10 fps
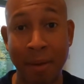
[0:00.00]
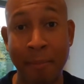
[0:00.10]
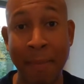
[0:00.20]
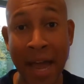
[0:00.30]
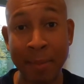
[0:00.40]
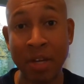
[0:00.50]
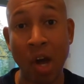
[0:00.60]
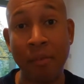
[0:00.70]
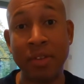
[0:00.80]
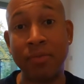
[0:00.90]
Miami
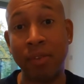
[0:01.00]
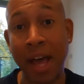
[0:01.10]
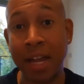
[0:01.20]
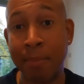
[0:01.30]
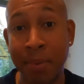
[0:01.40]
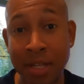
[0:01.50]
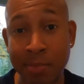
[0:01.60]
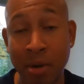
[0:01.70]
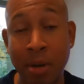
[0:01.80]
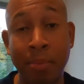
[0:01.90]
Dolphins flying to
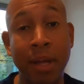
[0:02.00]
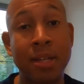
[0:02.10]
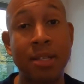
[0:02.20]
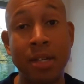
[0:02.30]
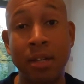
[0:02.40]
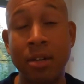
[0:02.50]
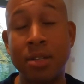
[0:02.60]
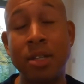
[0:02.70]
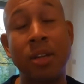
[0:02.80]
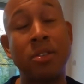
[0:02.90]
Pittsburgh to play the Steelers.
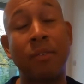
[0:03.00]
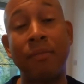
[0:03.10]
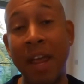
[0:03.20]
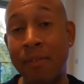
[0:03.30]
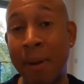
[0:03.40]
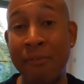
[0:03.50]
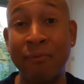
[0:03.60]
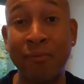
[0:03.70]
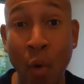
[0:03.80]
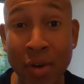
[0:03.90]
Steelers are favored by
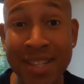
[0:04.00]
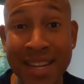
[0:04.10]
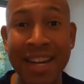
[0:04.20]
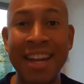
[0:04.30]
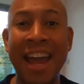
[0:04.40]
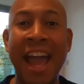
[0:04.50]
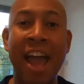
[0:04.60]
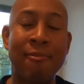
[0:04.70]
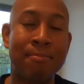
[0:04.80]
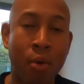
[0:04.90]

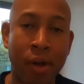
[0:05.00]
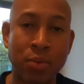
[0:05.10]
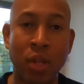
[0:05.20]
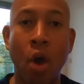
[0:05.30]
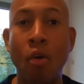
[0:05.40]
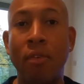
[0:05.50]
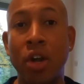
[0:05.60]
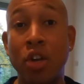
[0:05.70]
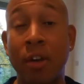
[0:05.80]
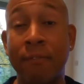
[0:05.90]
14.5 points with an
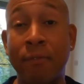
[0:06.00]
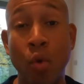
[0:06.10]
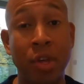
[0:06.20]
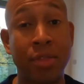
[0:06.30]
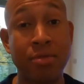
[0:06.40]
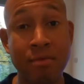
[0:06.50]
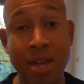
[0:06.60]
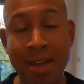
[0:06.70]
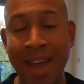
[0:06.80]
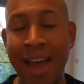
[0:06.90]
over-under of
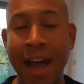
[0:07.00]
43.